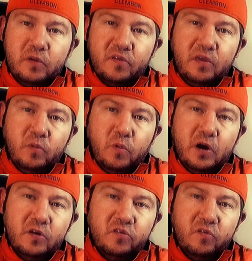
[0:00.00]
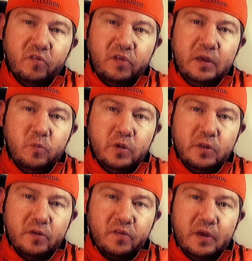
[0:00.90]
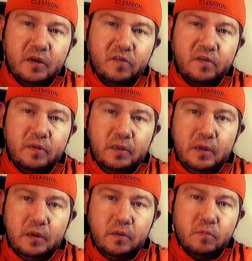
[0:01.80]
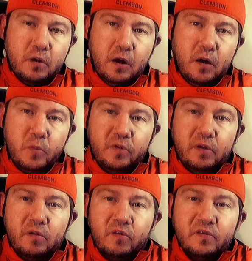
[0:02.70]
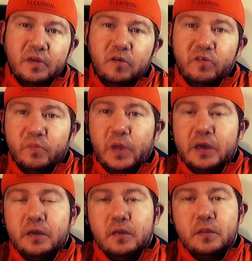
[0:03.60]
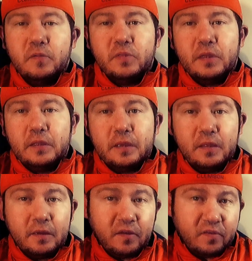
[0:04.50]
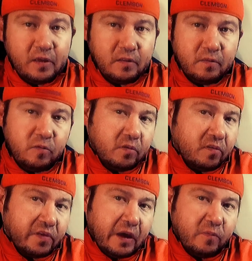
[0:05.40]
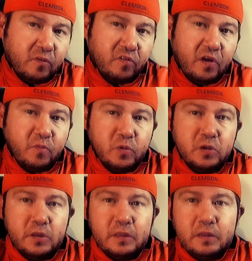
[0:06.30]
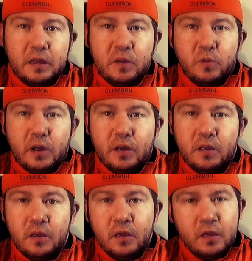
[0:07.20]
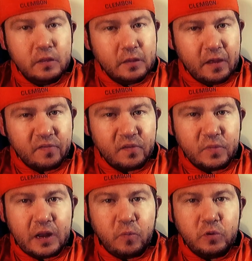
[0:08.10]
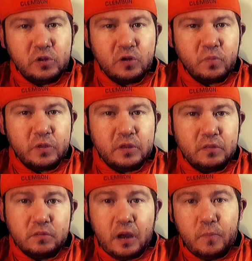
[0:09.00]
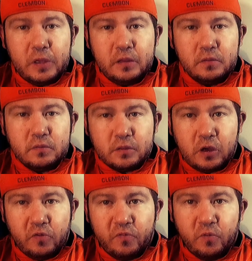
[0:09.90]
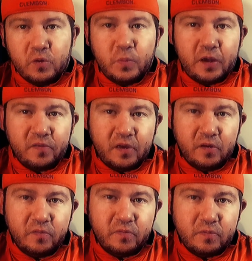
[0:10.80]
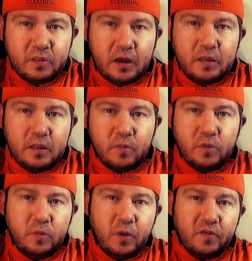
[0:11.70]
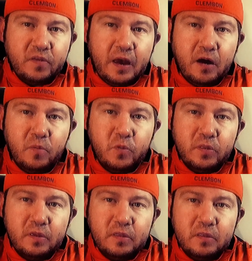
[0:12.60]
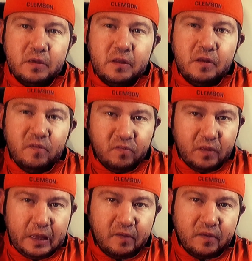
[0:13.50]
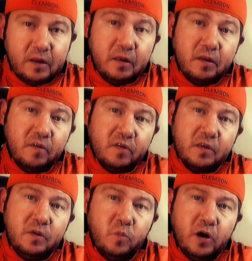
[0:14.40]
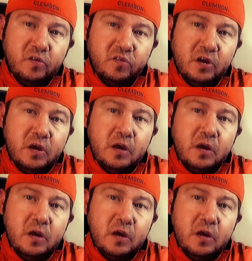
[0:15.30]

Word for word: and you see the watch, you'll see what it looks like, see the uh, materials they use to make it and everything like that. Like I said, you can decide for yourself whether you like the name or not. Not something I would normally, I mean, go for myself. Not not really my style, but the, the, it is, like I said, it is a clean watch